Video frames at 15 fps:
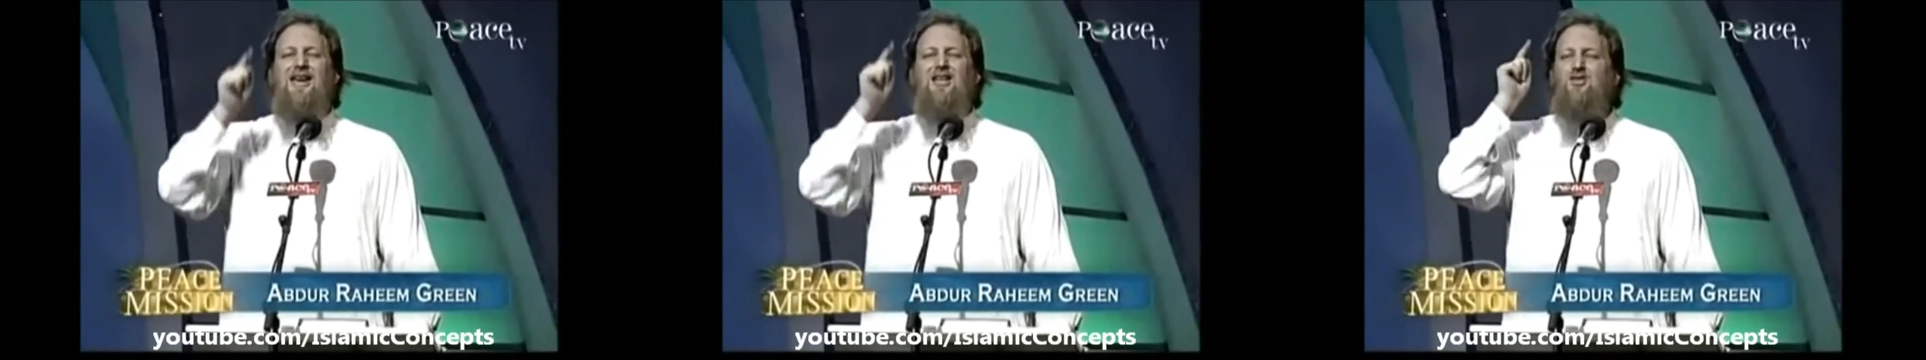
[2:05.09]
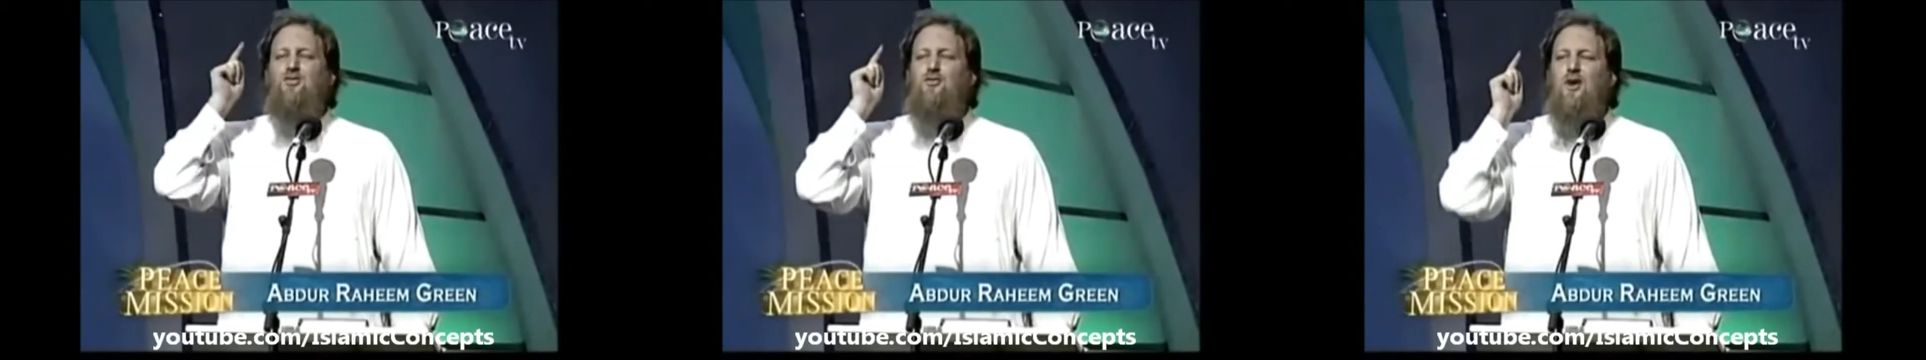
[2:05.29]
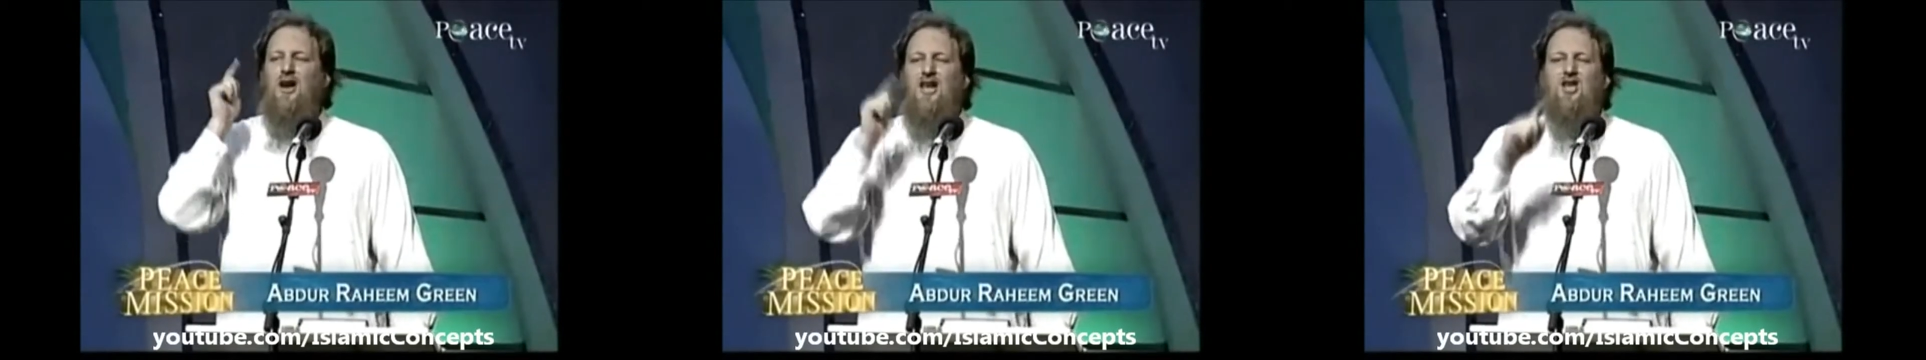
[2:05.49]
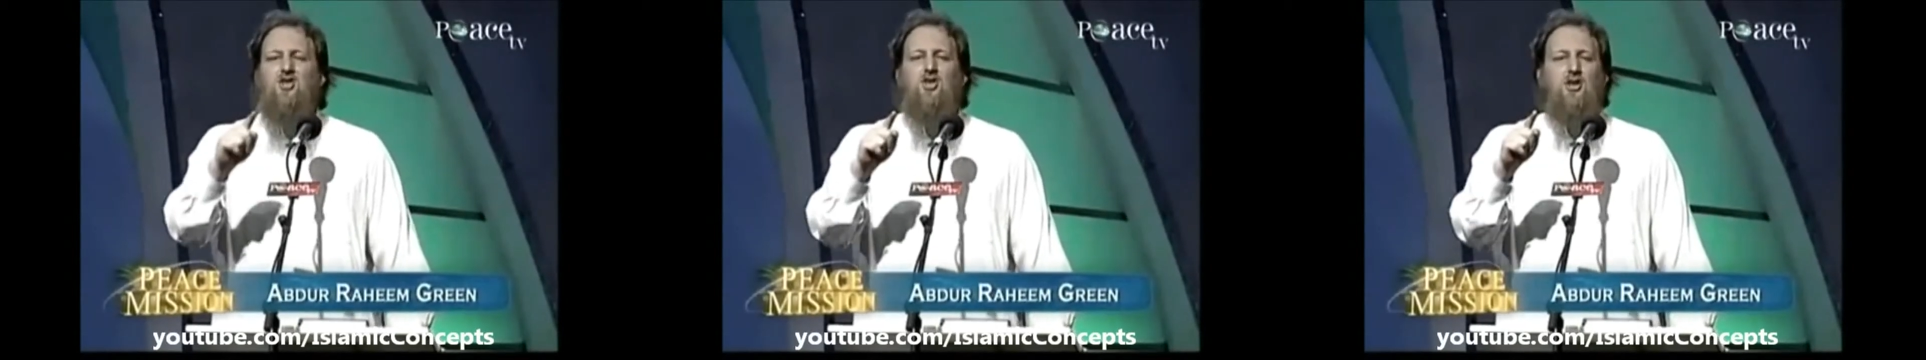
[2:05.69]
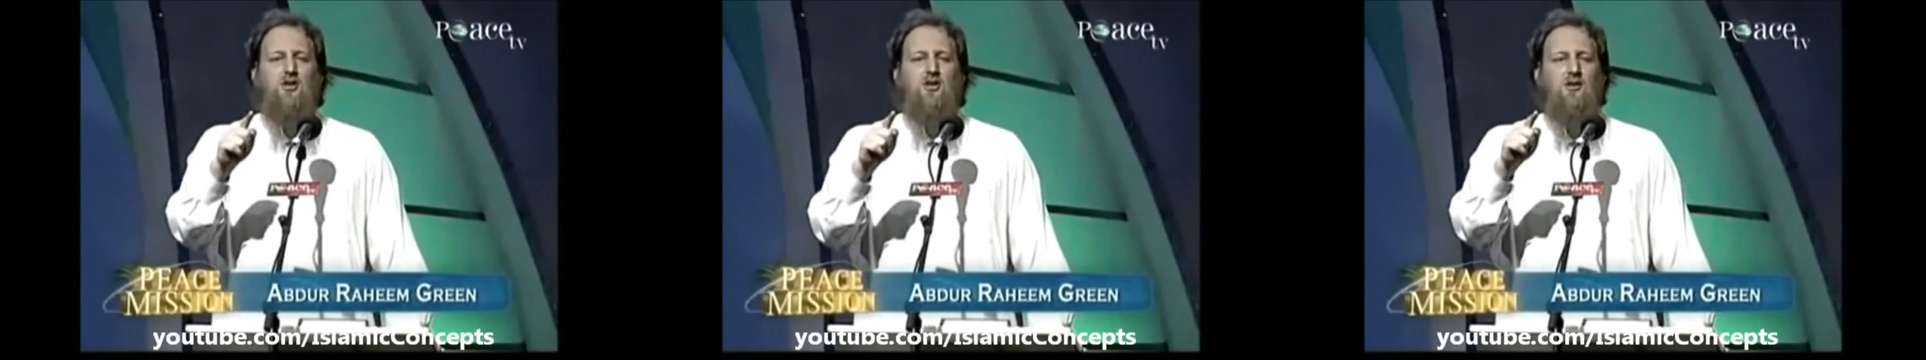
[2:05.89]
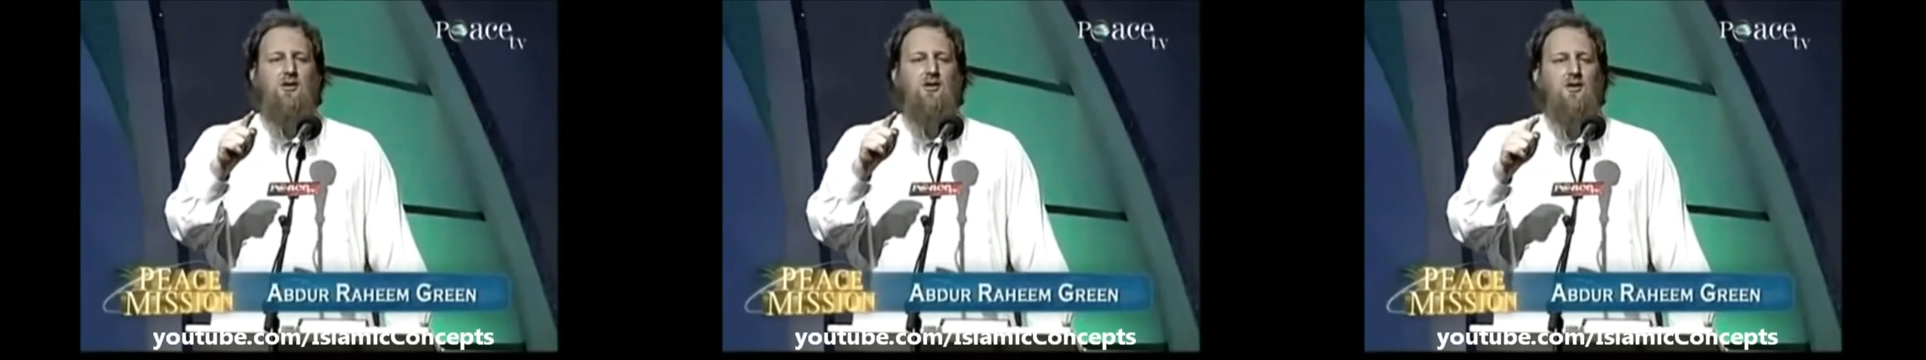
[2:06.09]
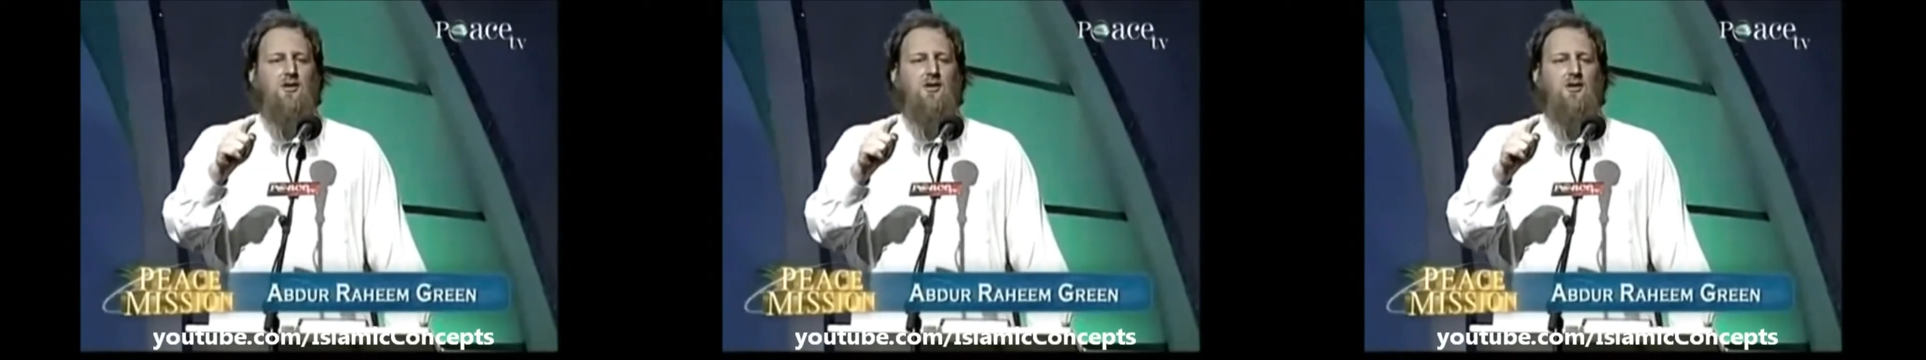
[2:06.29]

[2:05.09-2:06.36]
it's religion,